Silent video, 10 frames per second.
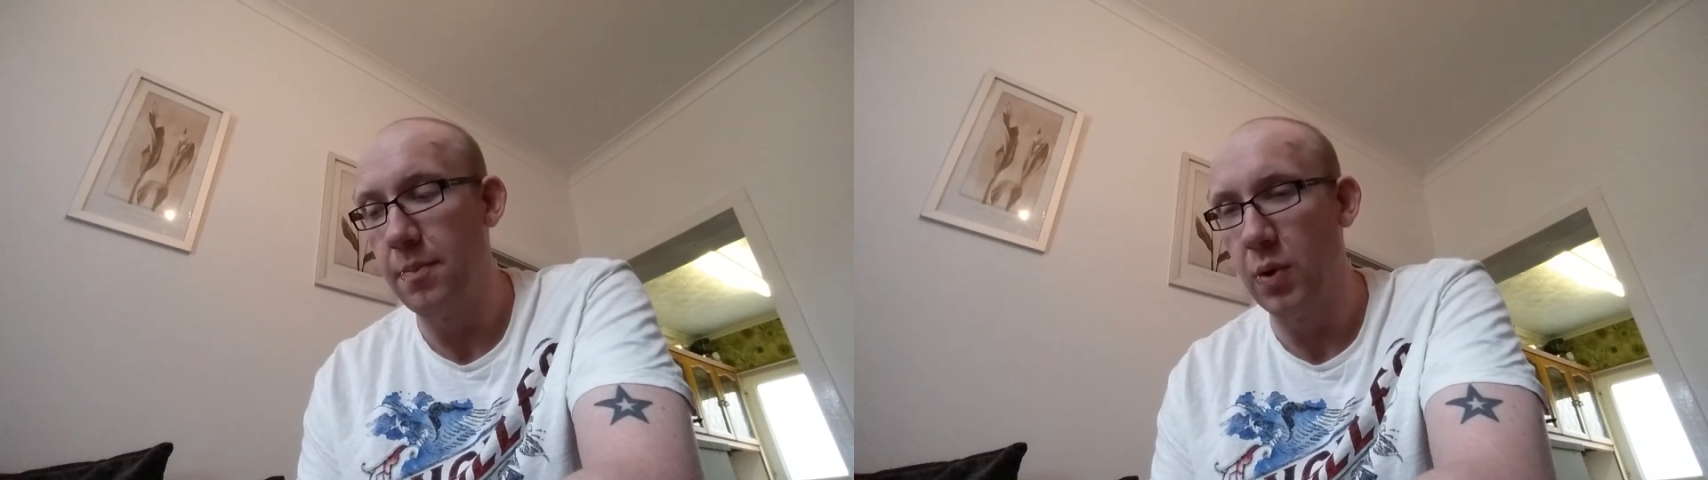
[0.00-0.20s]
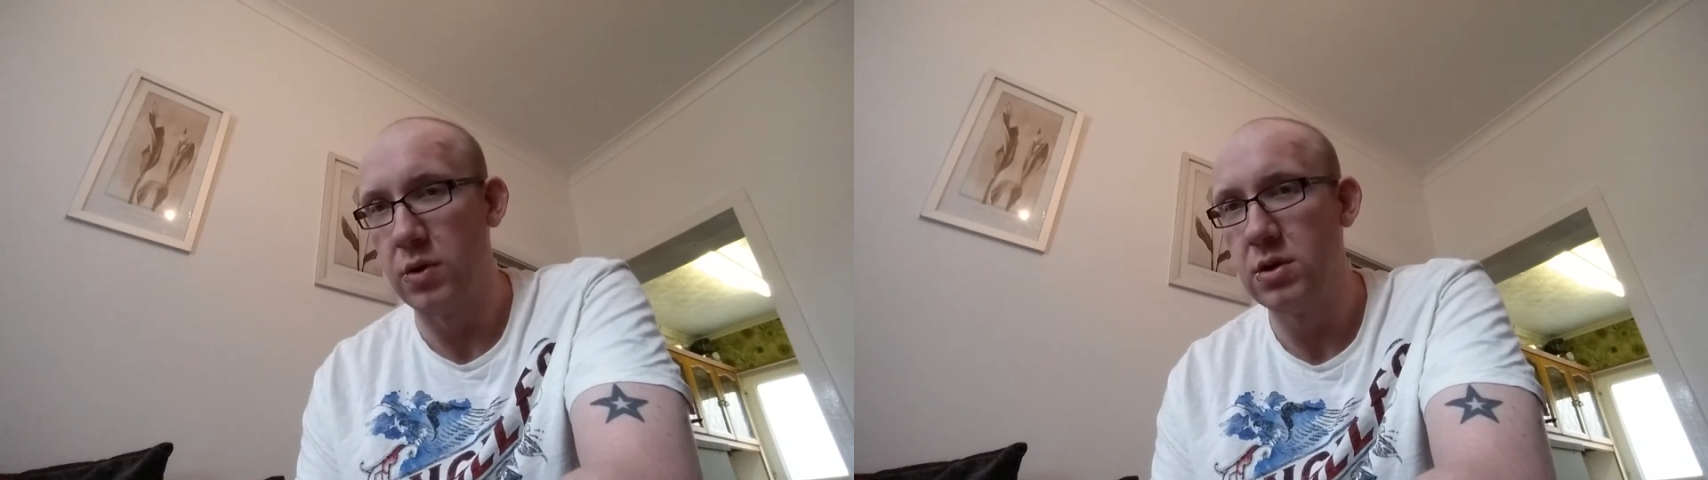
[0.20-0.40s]

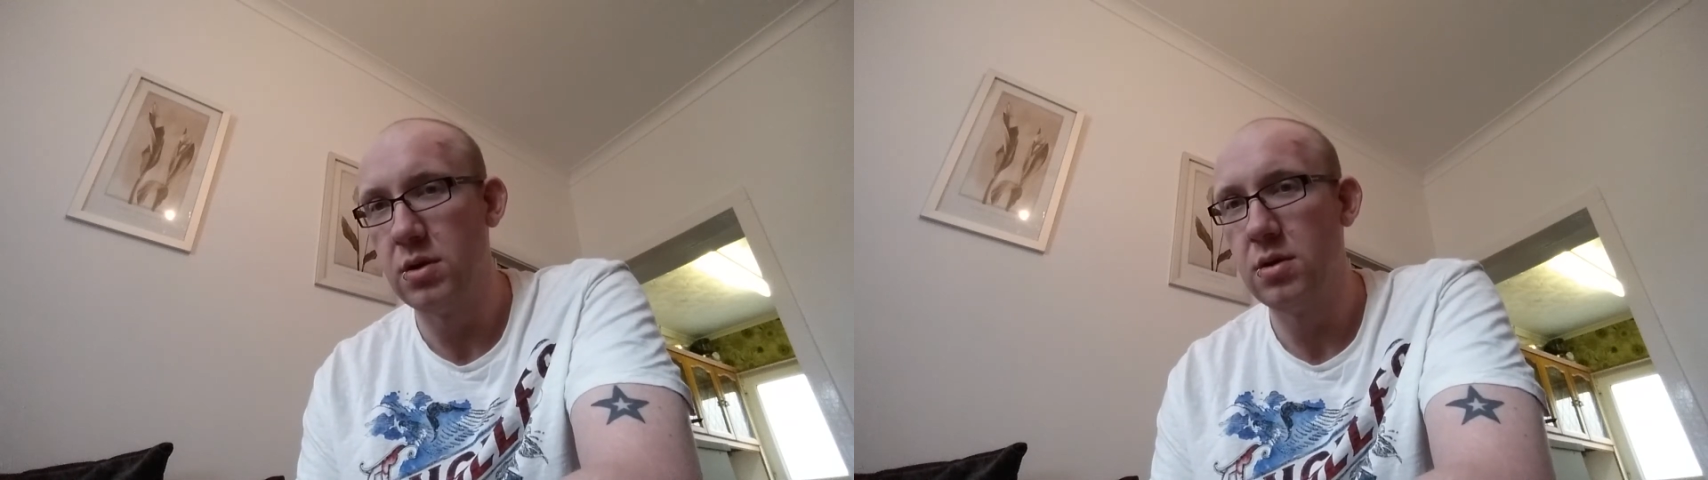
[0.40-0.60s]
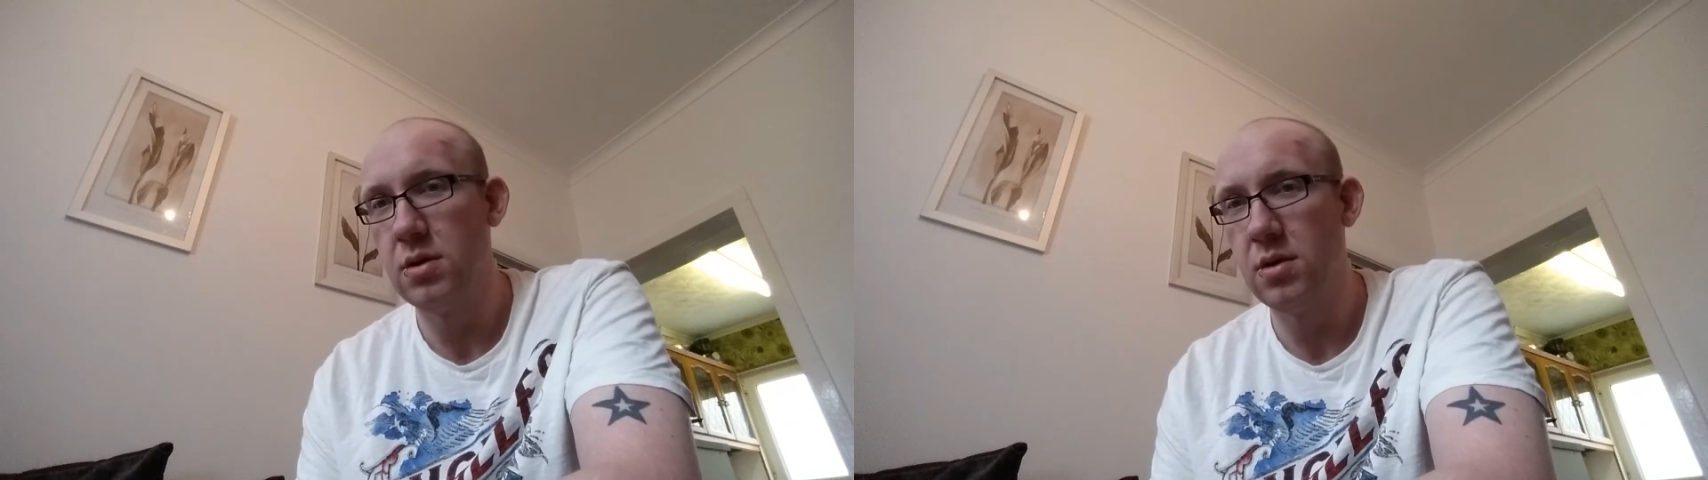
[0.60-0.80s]
but
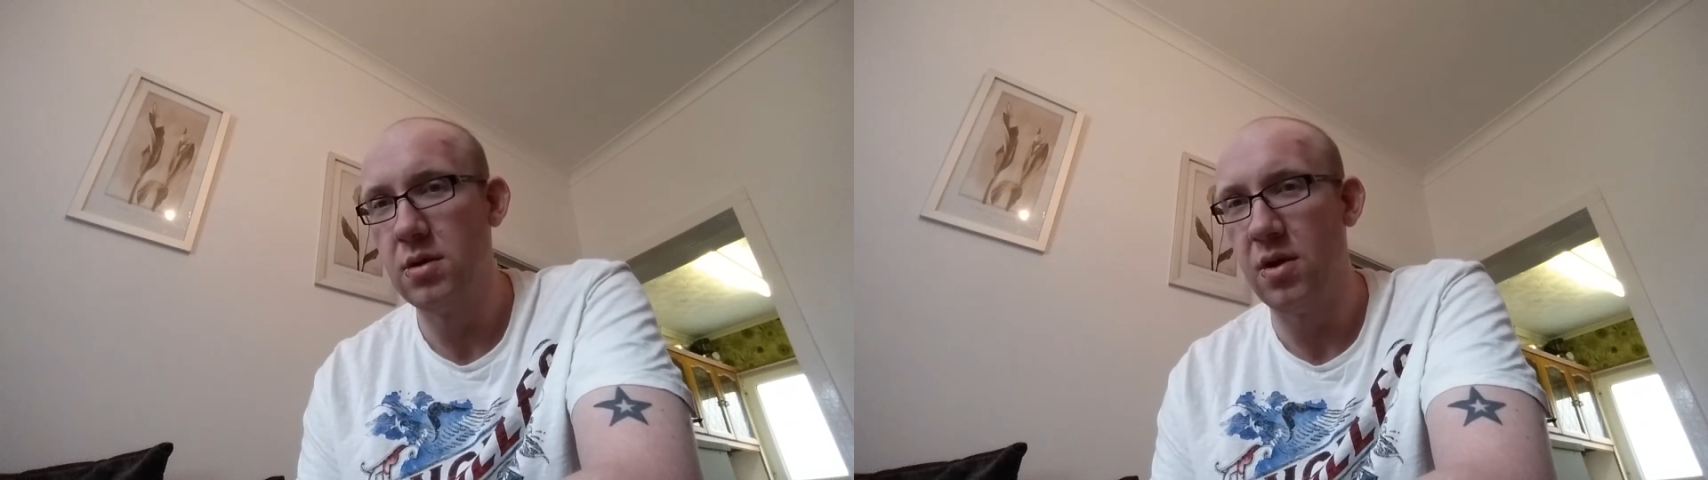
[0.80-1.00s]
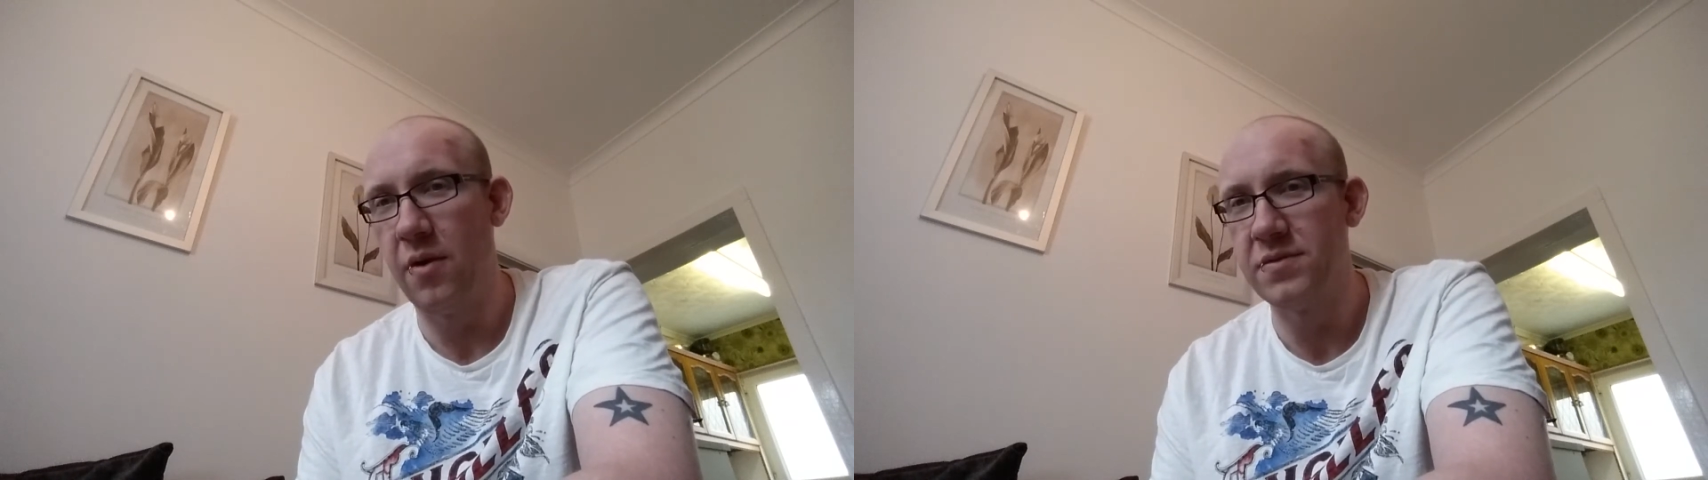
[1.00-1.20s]

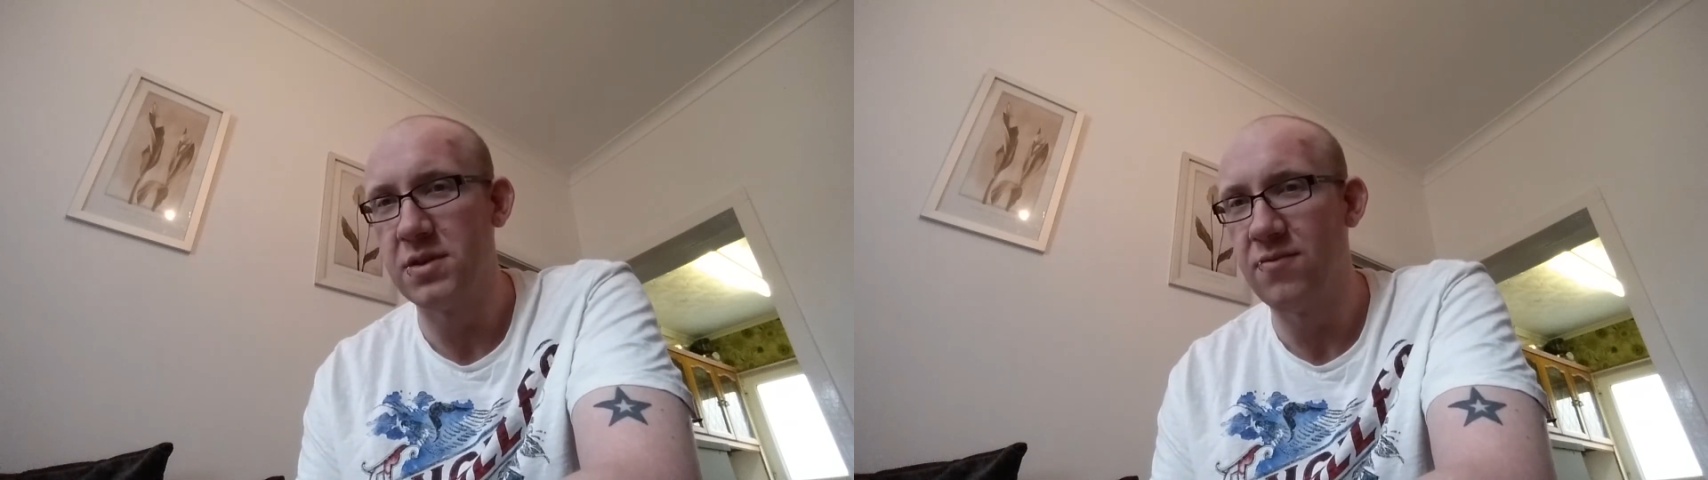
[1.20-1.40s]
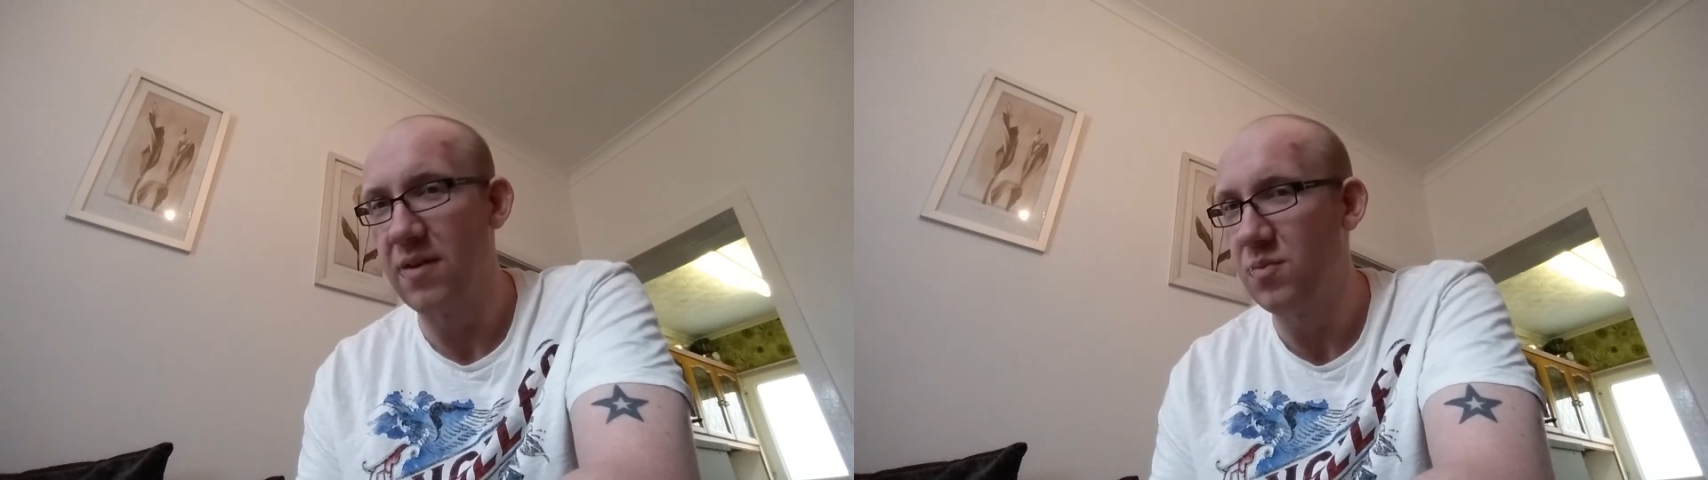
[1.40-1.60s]

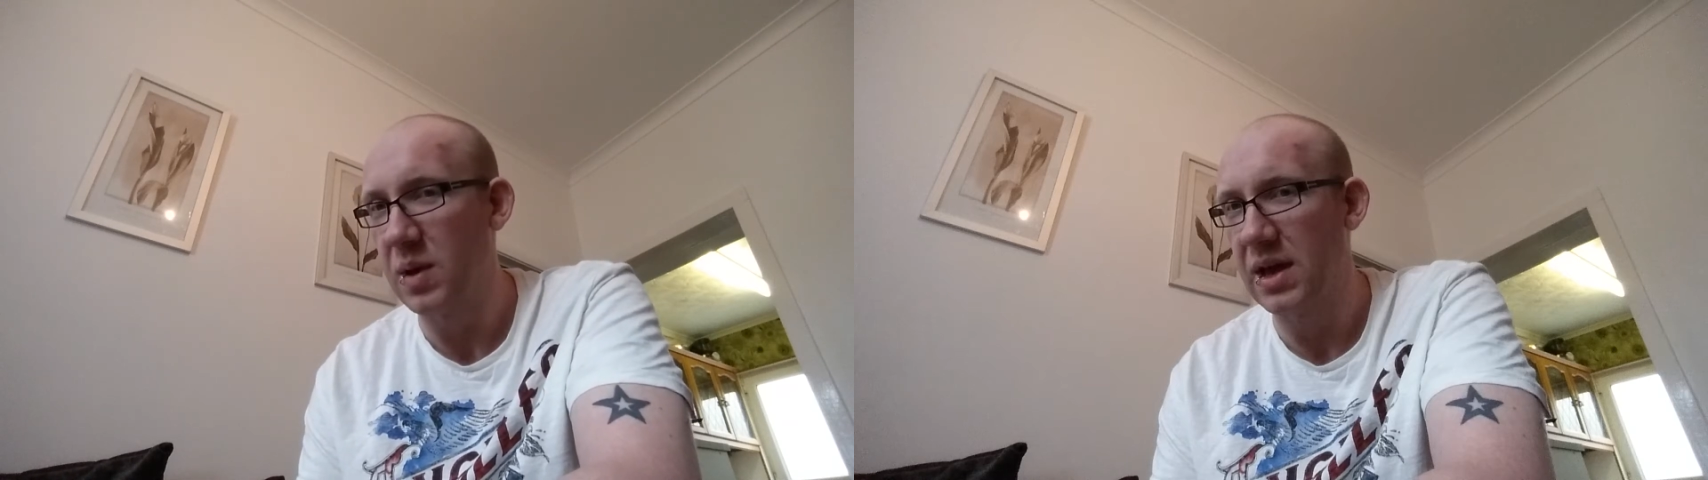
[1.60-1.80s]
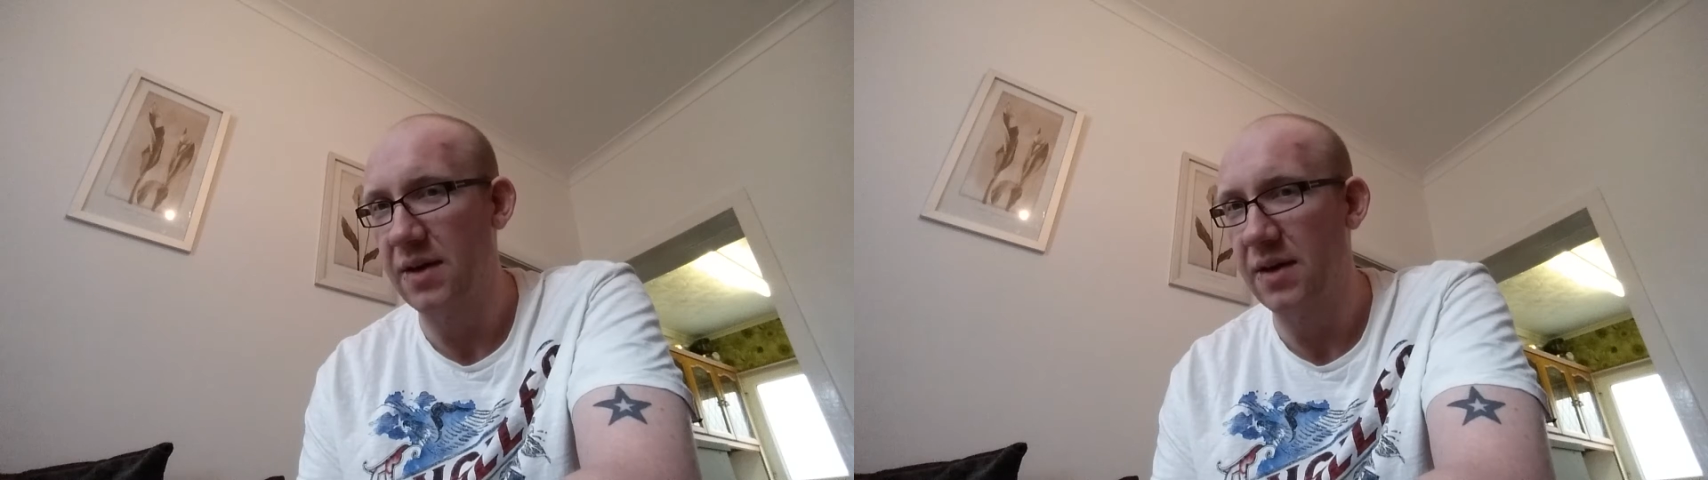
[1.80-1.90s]
obviously Raven Wing